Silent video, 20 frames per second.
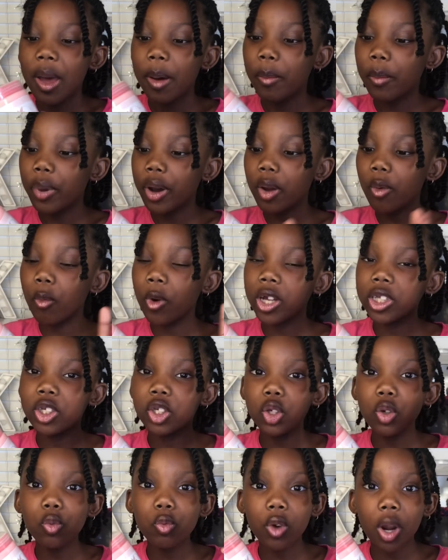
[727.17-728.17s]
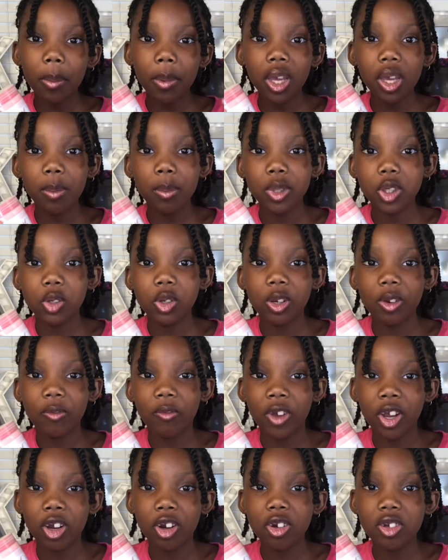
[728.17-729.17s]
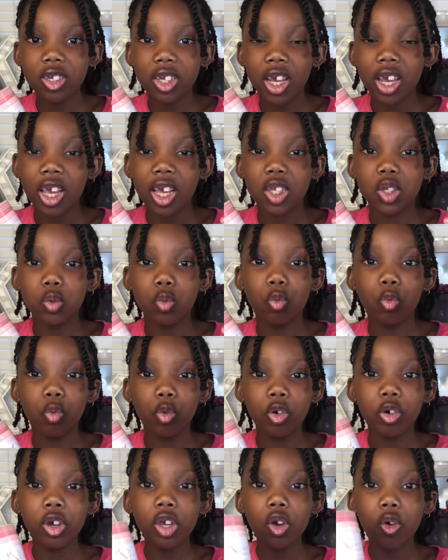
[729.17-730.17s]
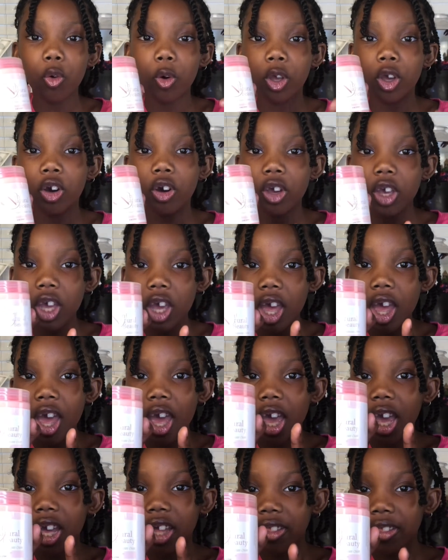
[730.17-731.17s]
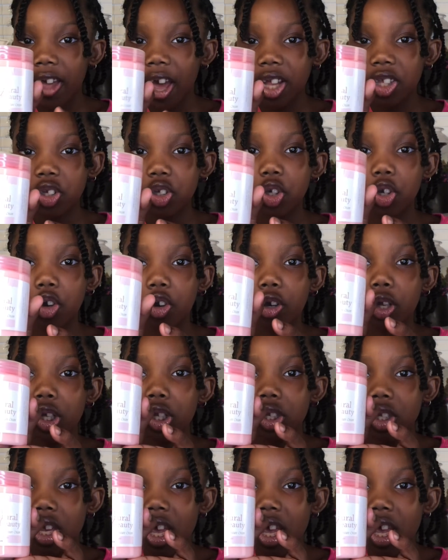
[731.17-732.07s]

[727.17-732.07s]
but once you rub it in between your fingers, it gets really oily, and that's good.